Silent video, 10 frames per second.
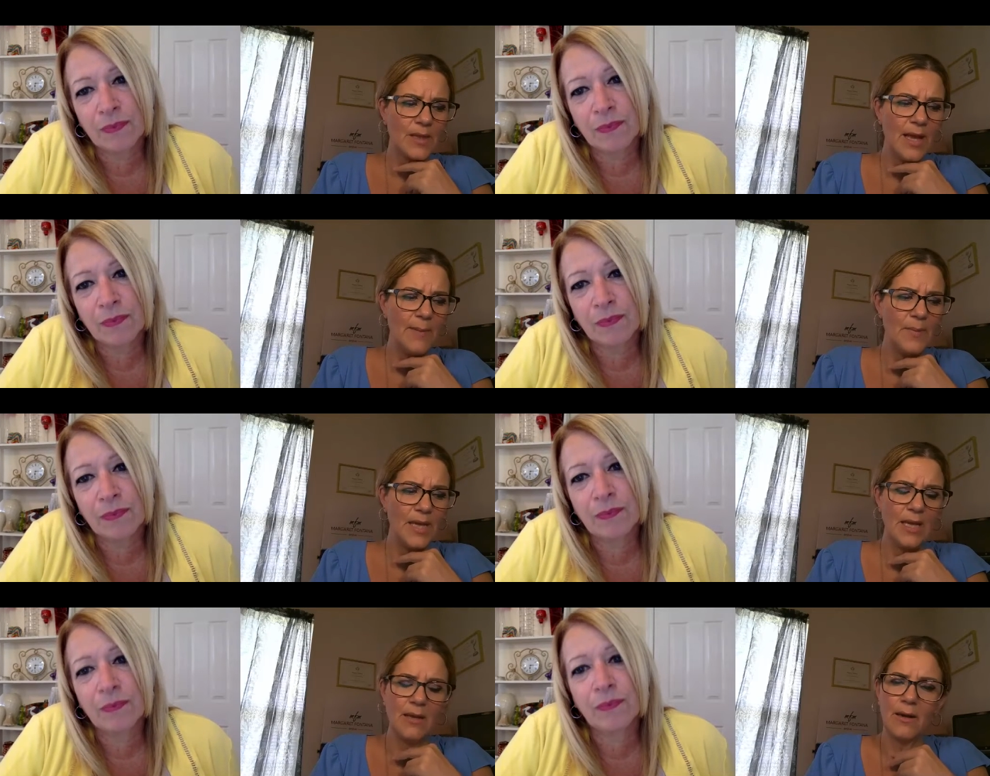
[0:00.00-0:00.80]
Speaker 1: Let
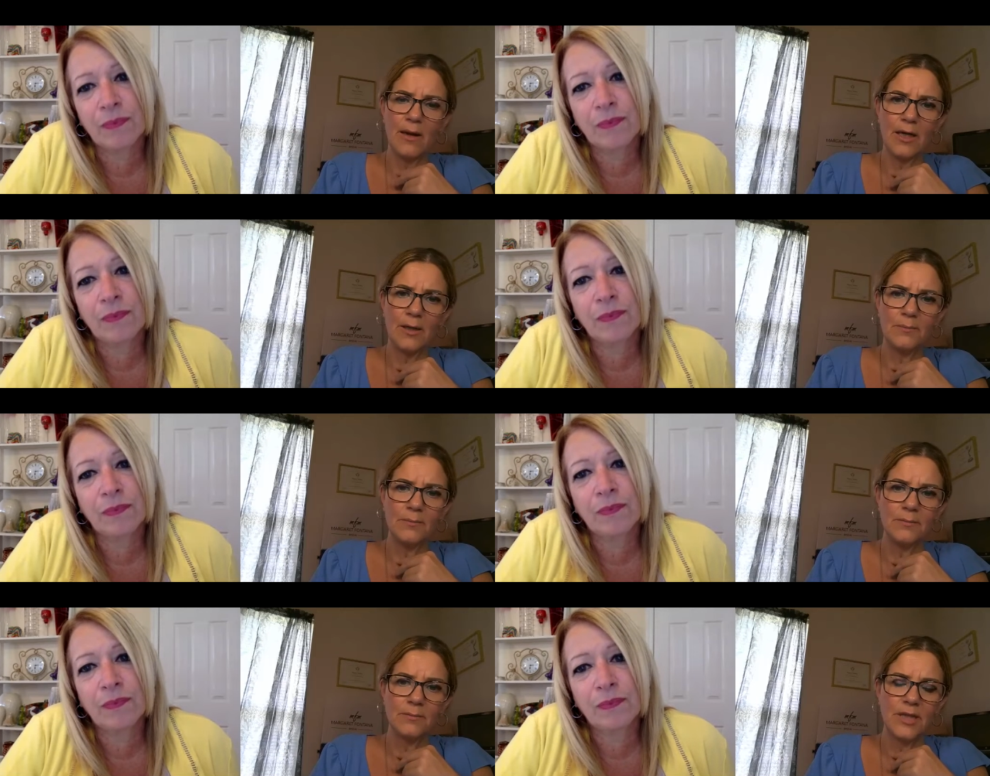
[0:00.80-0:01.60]
me um,
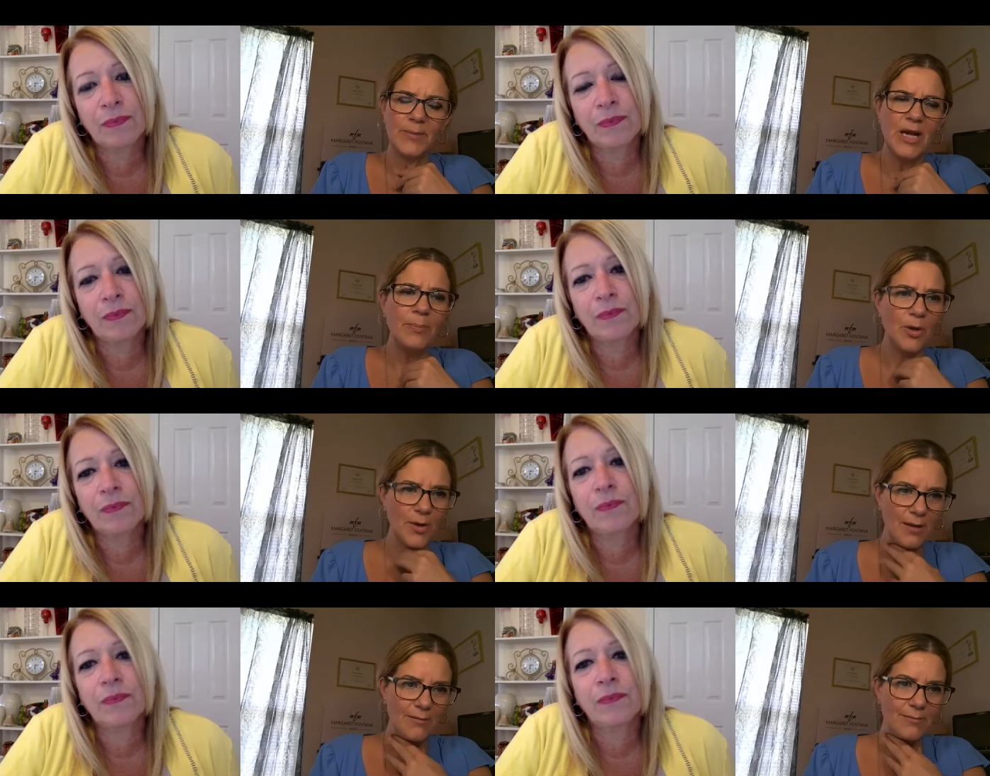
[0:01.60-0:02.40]
let me upload
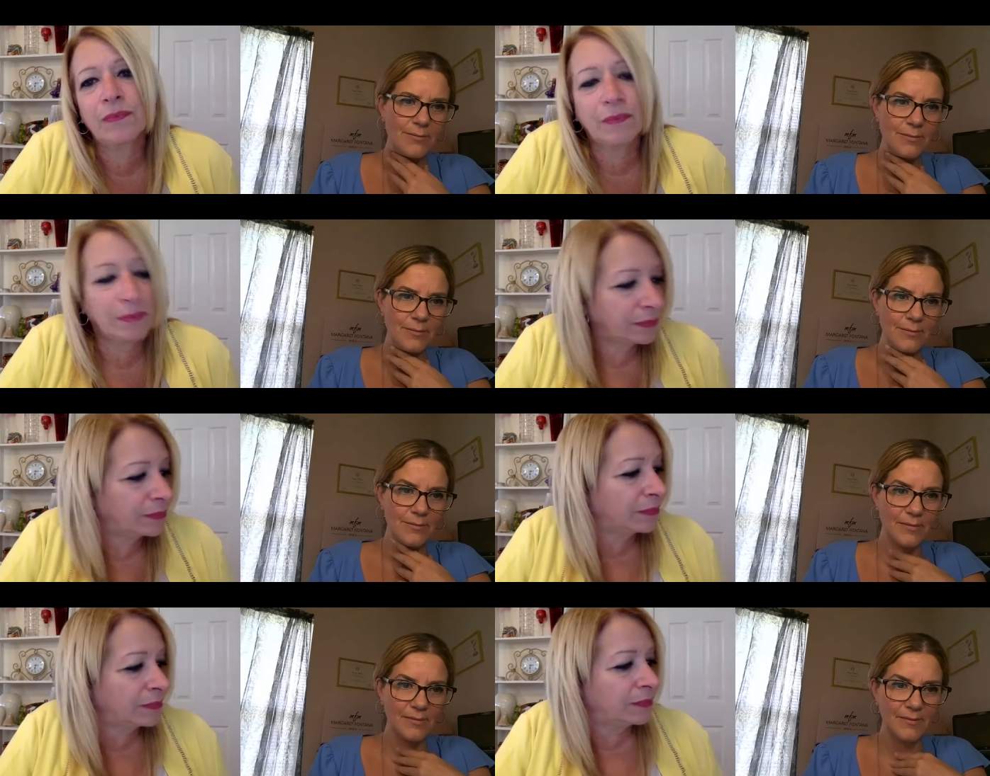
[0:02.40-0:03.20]
it
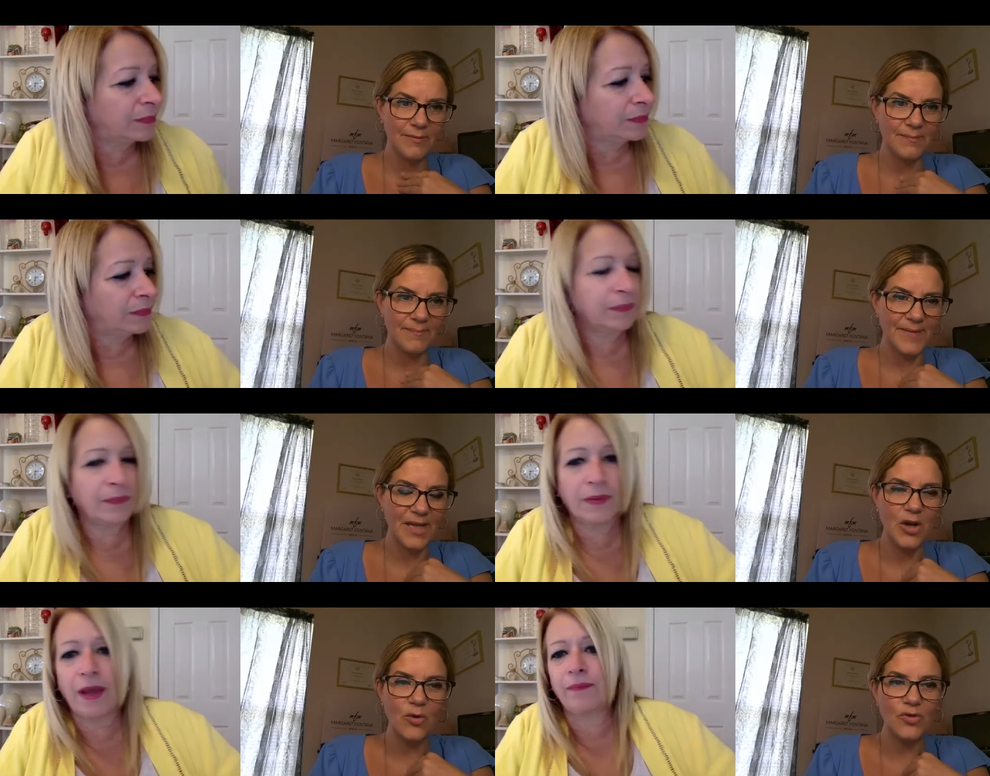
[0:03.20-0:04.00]

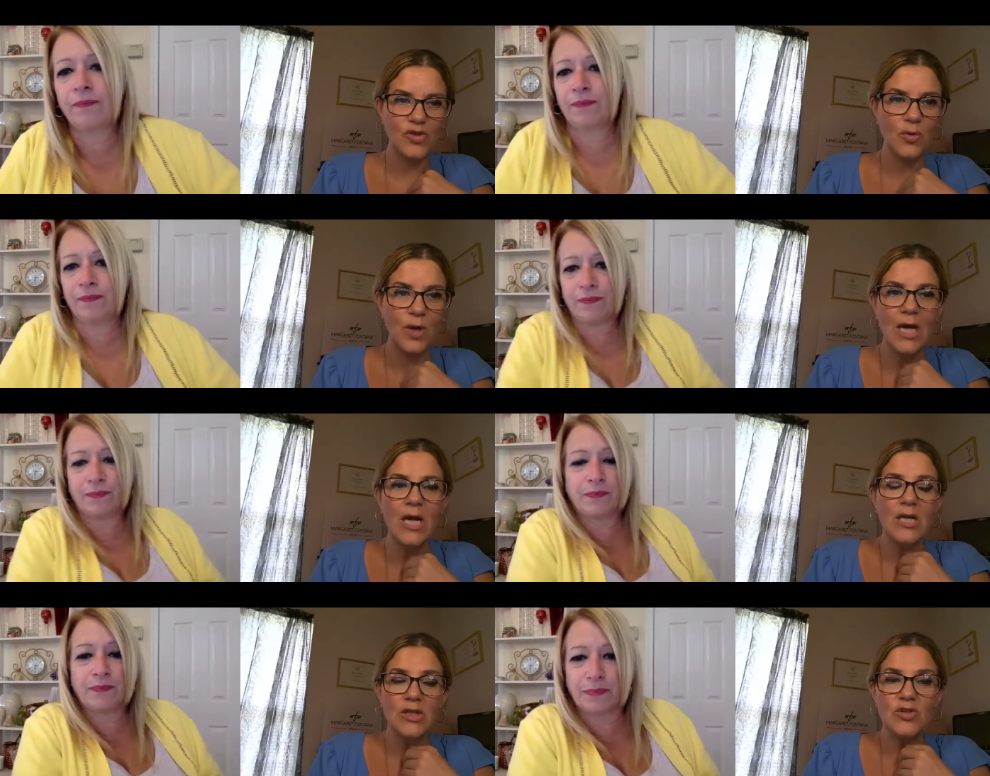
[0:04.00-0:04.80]
you know so
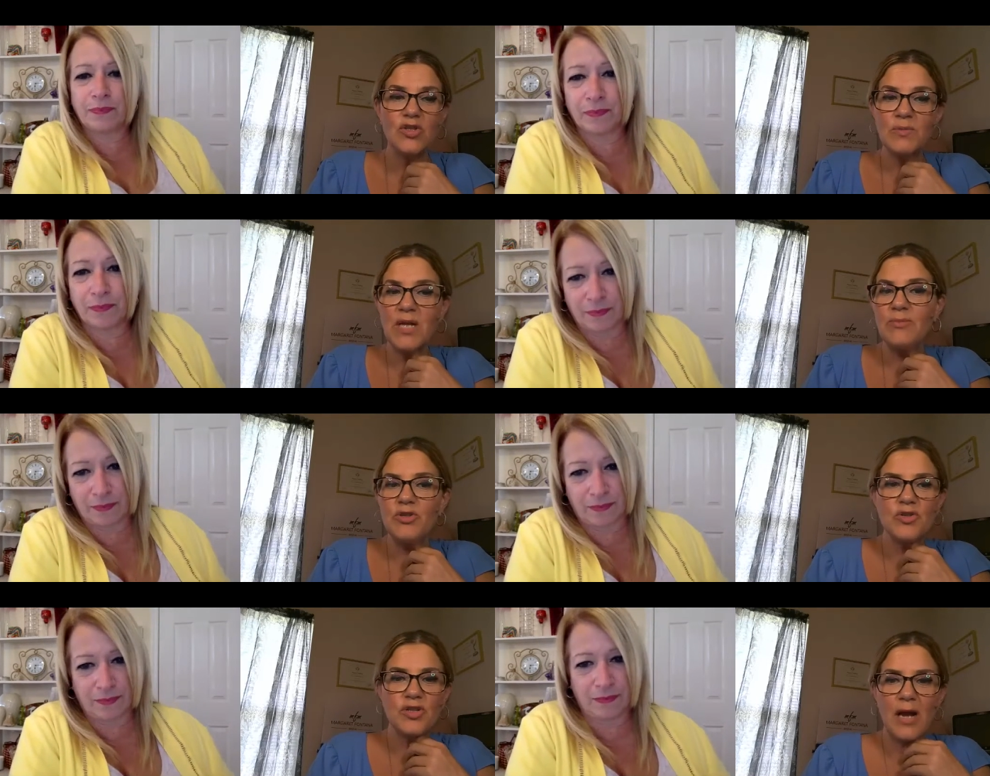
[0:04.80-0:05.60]
so sometimes
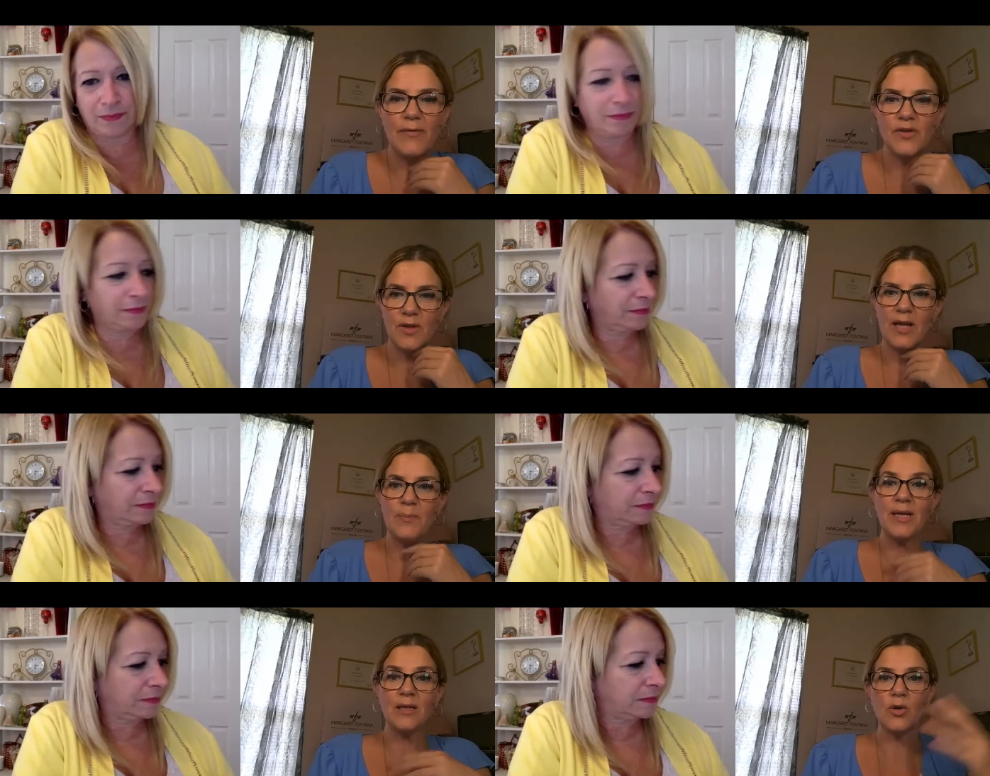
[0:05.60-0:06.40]
you just have to
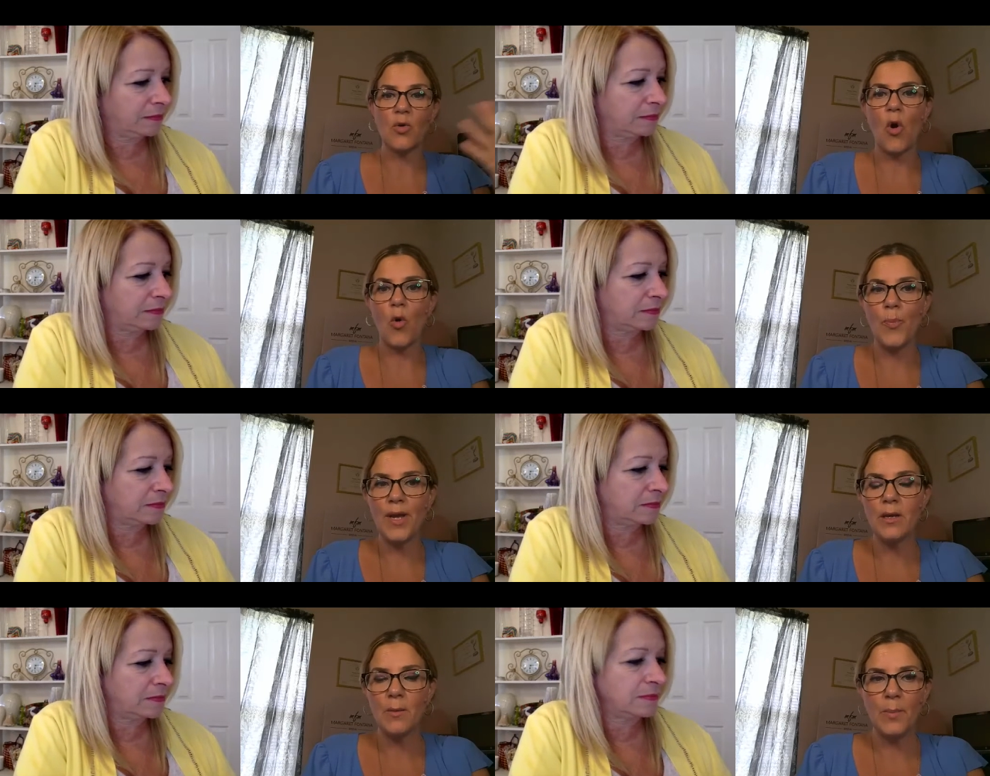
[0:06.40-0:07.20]
like be a little
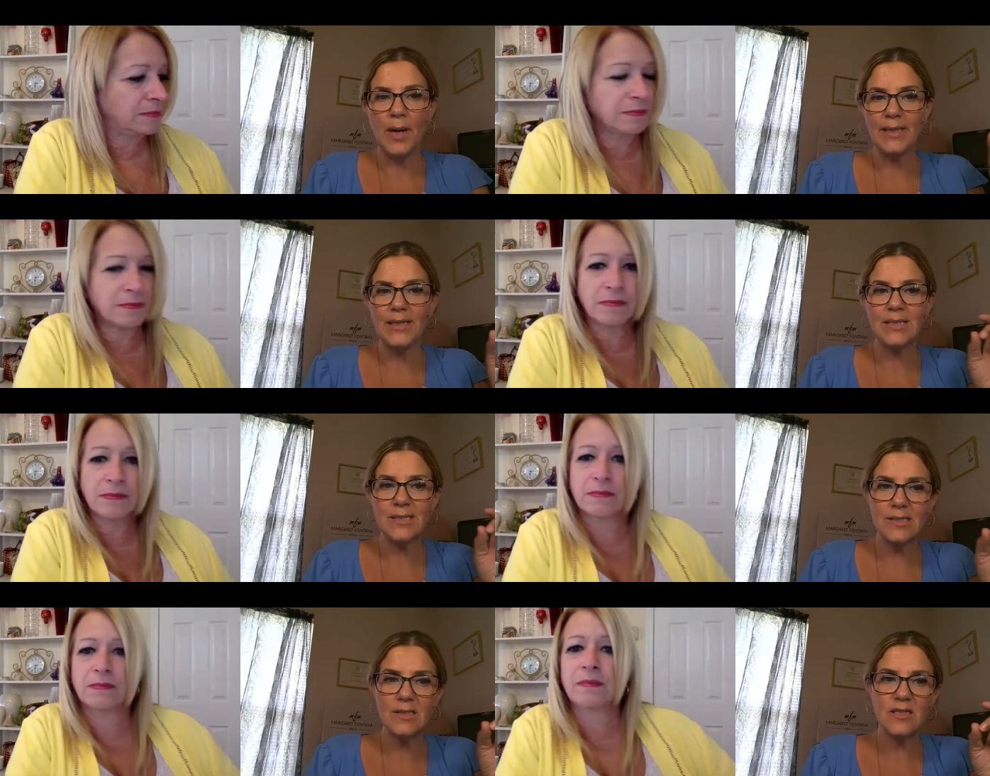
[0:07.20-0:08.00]
open but
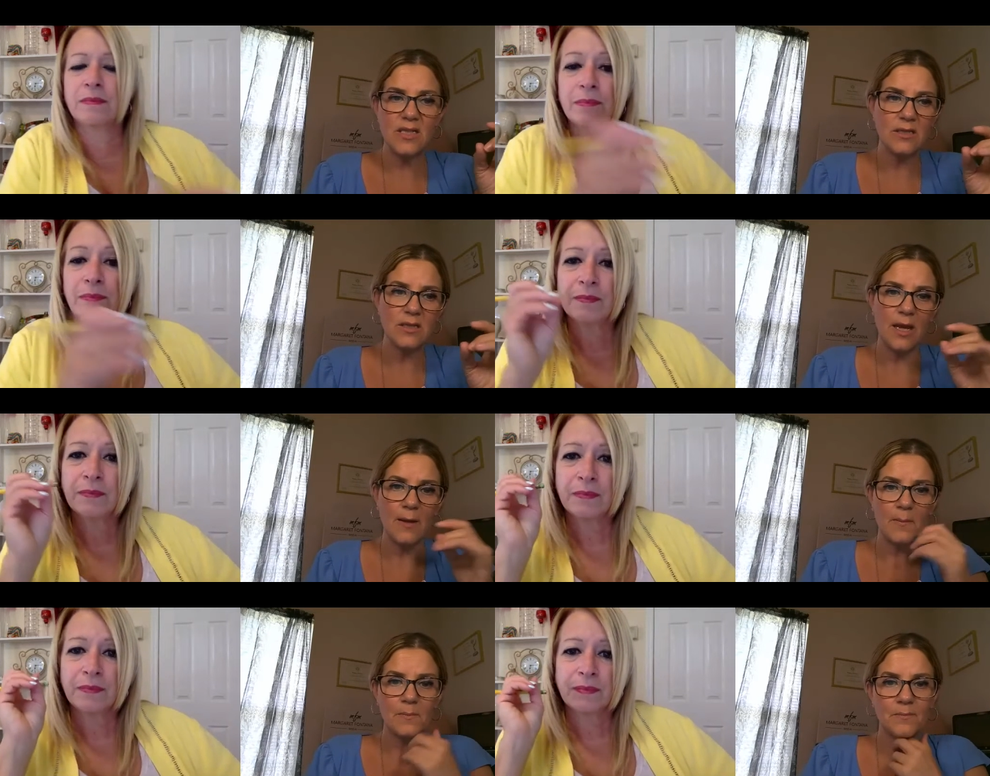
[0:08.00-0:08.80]
consistency is
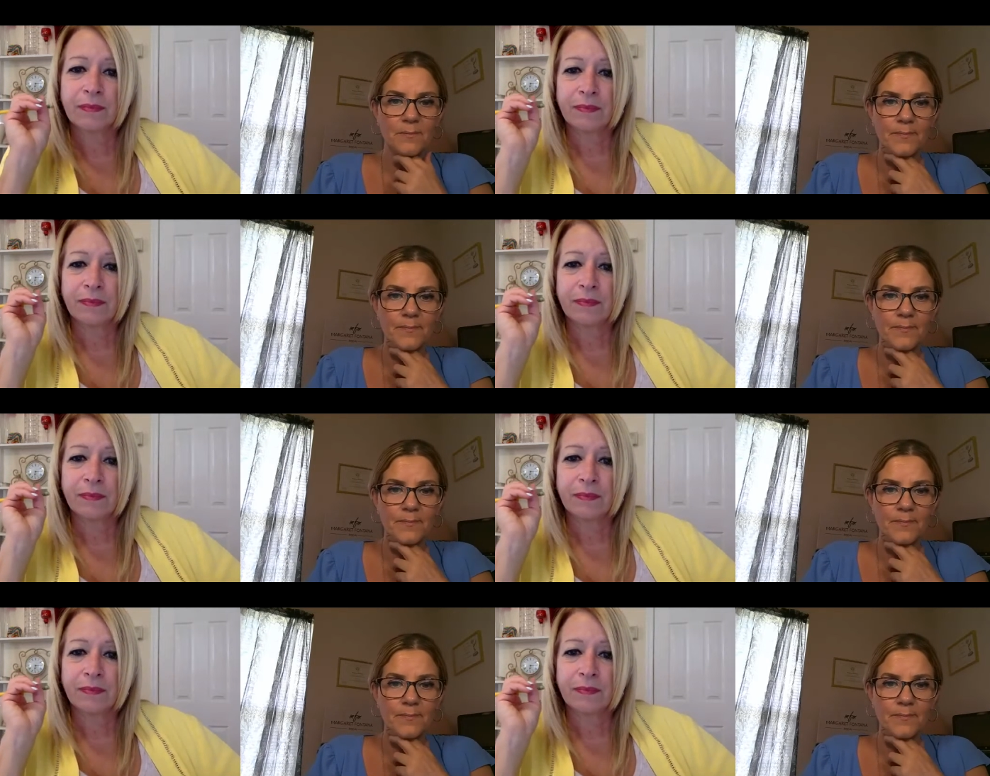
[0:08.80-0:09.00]
key all